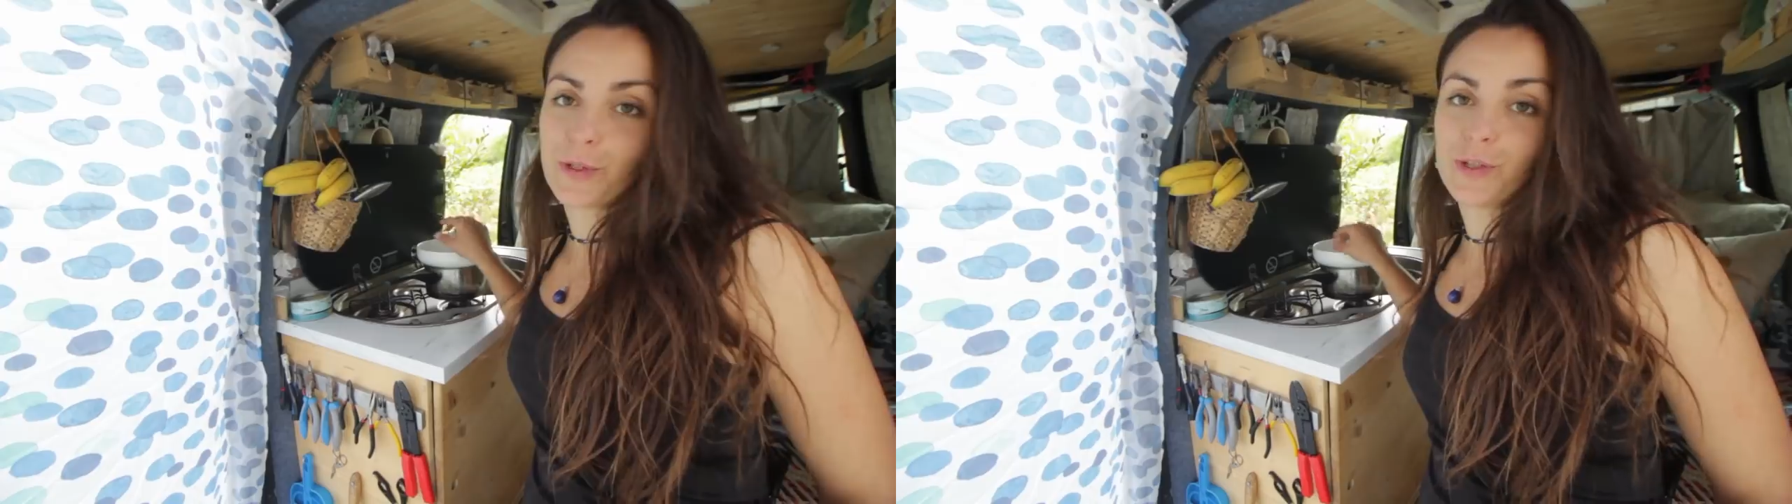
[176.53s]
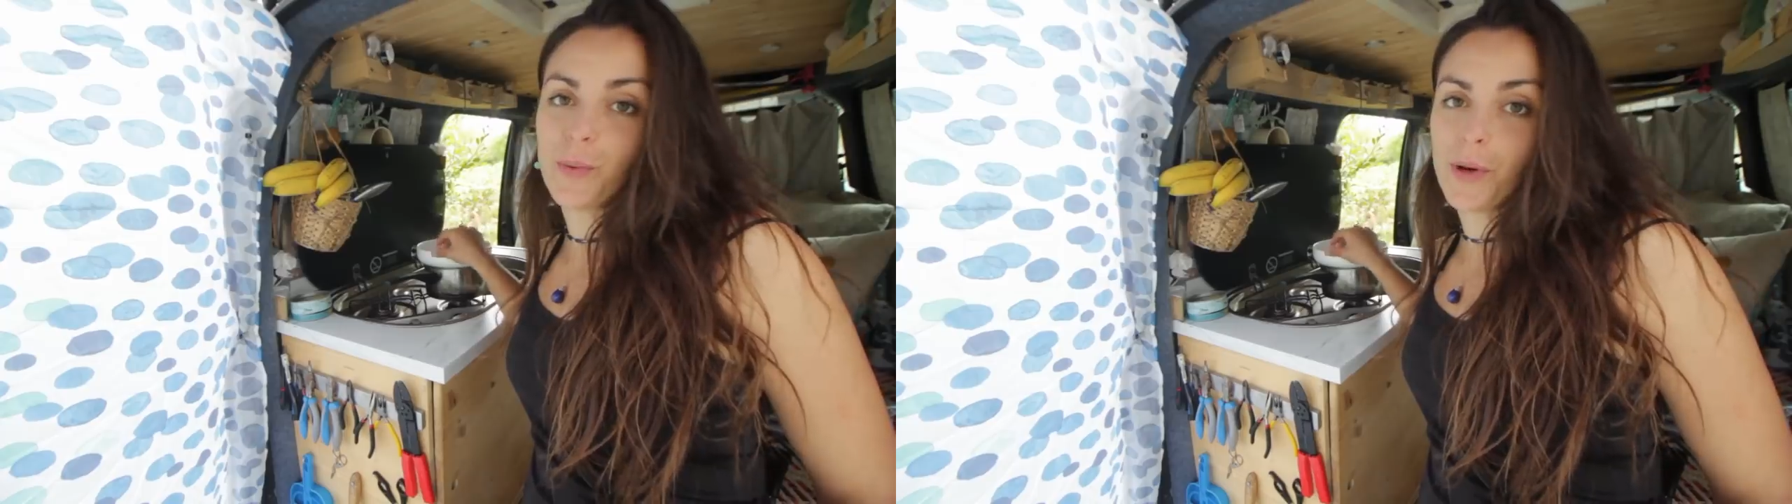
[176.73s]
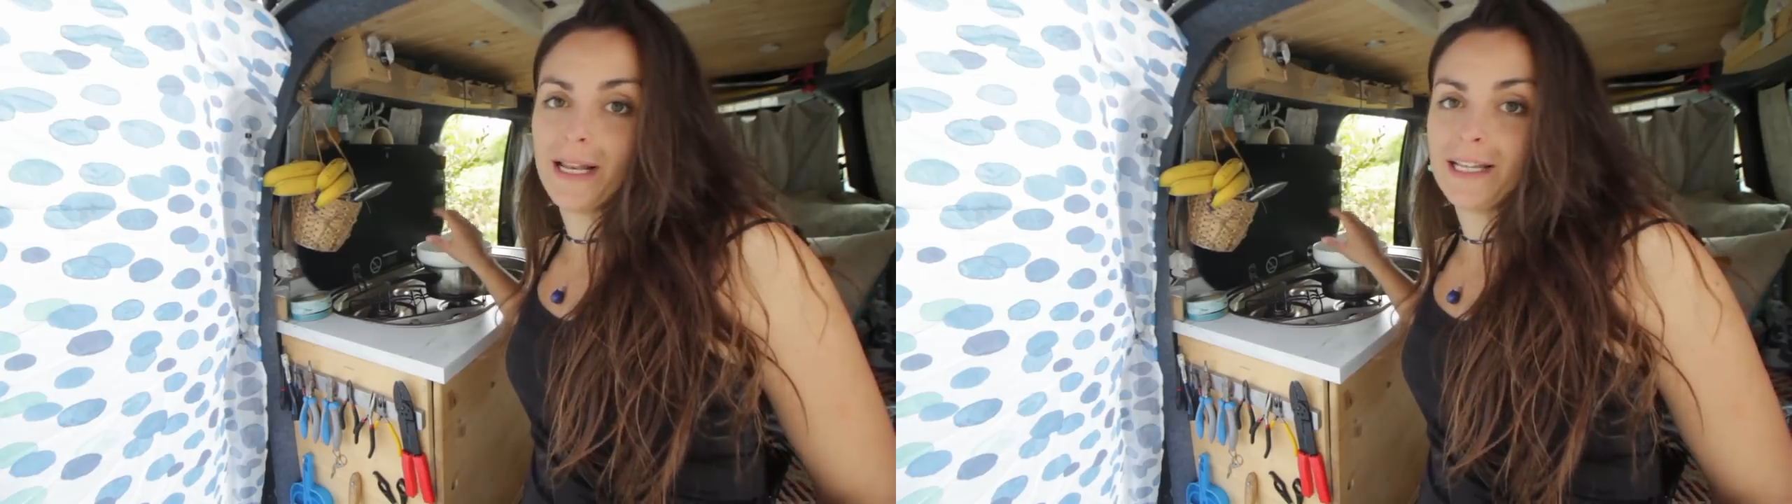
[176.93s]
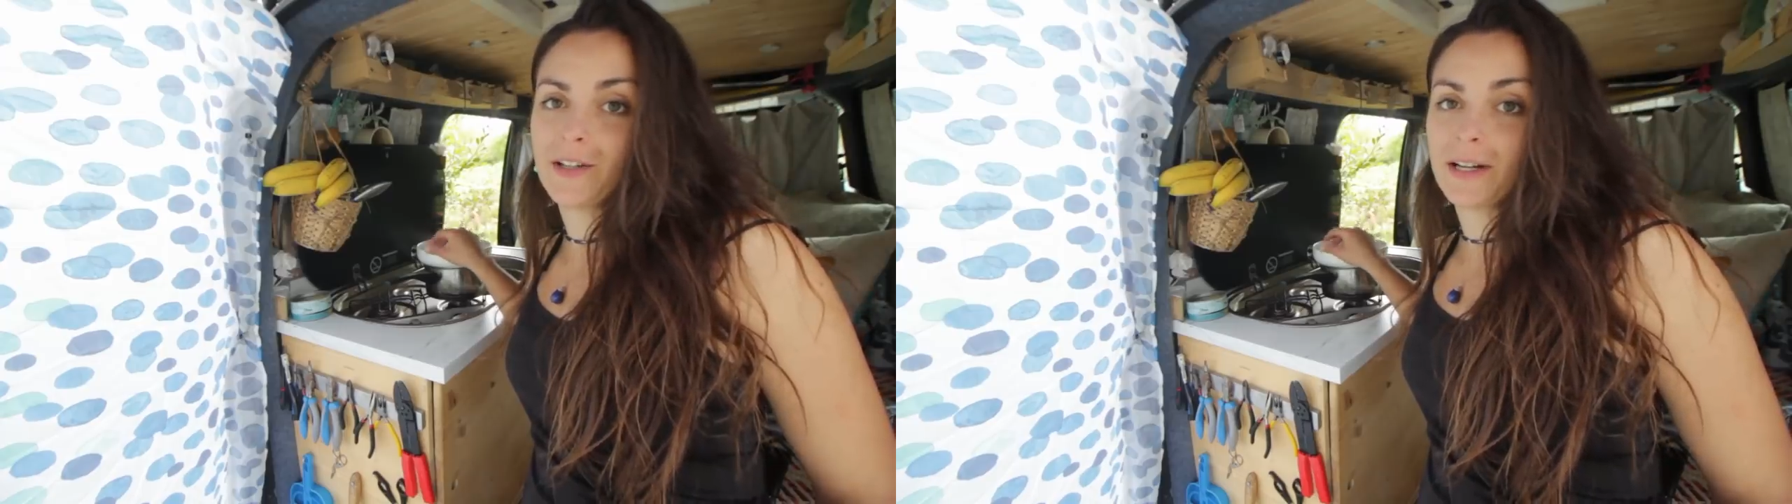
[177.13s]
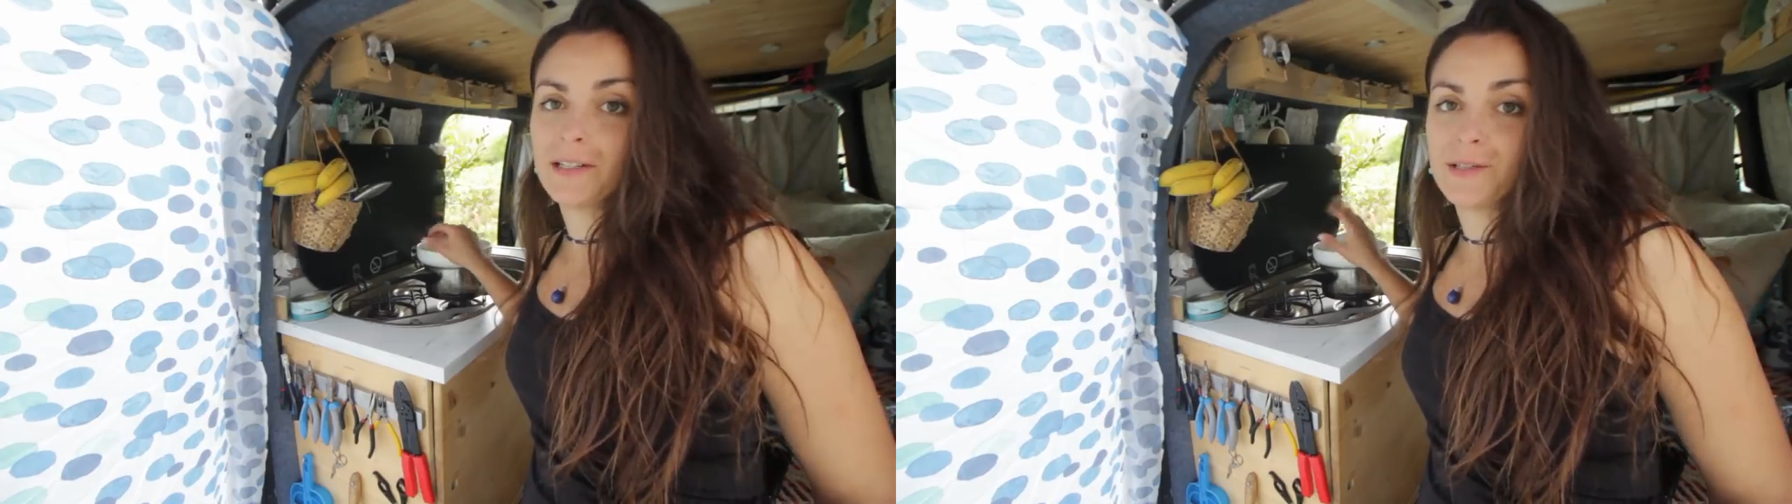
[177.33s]
want to put a lid
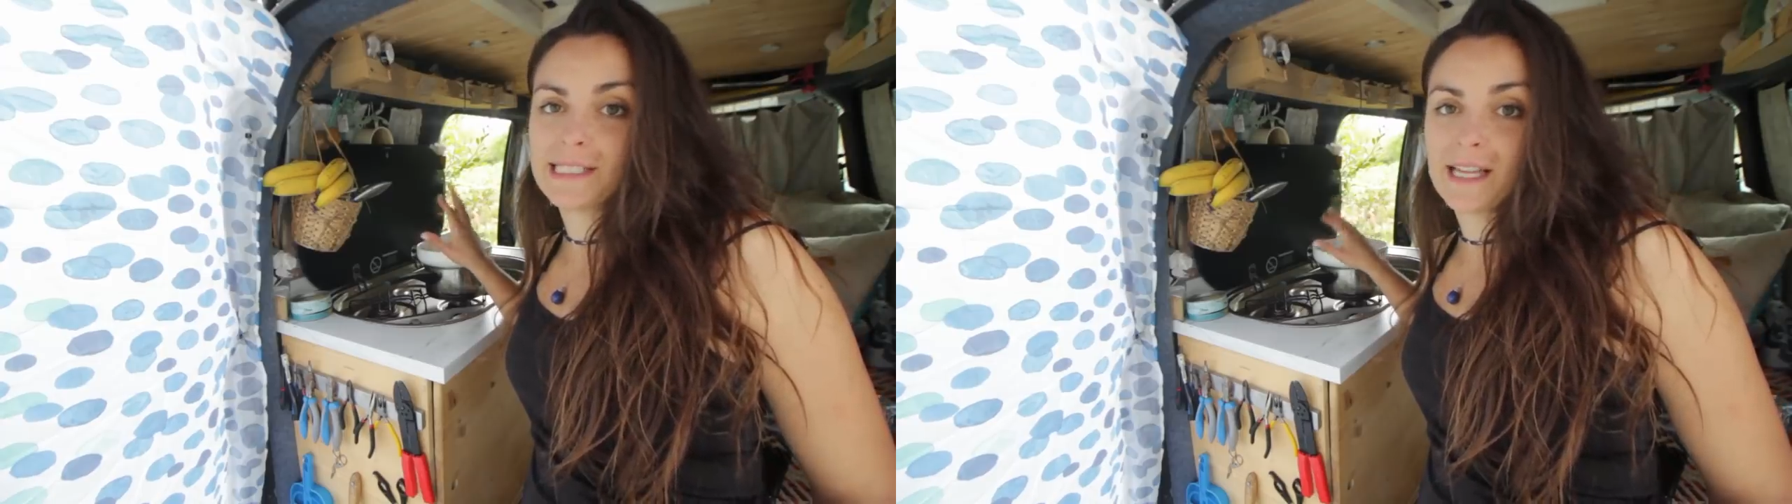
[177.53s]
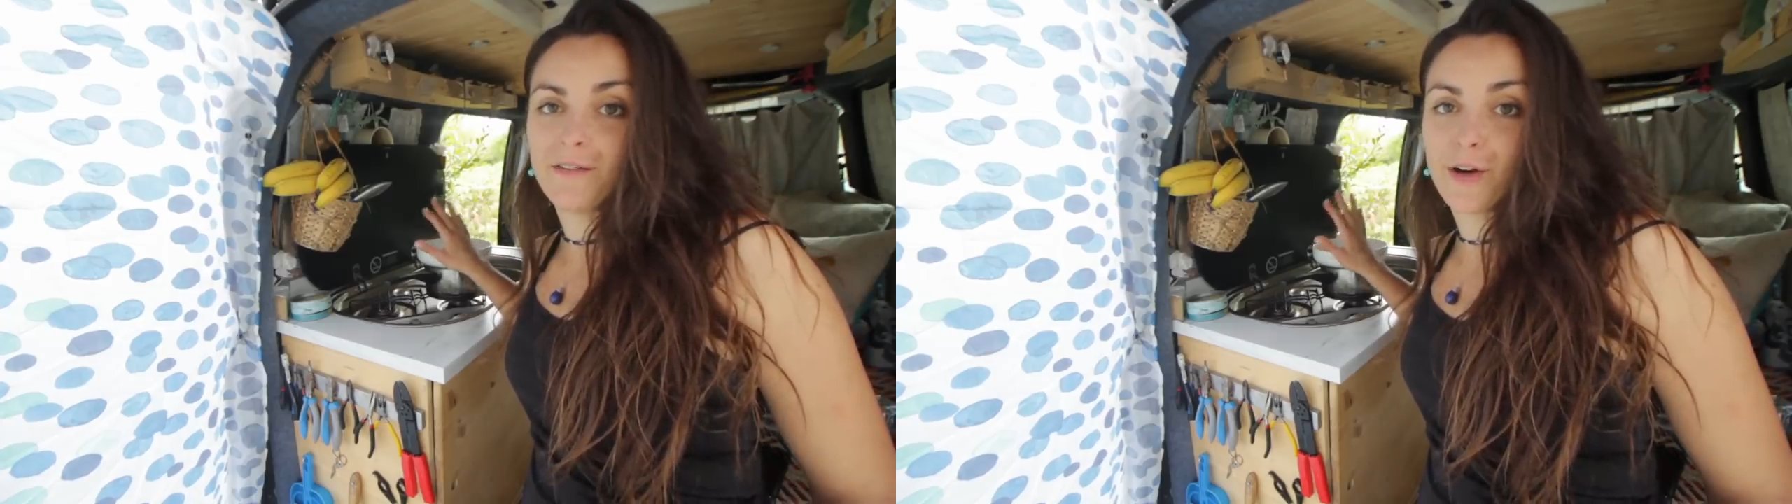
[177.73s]
on it to save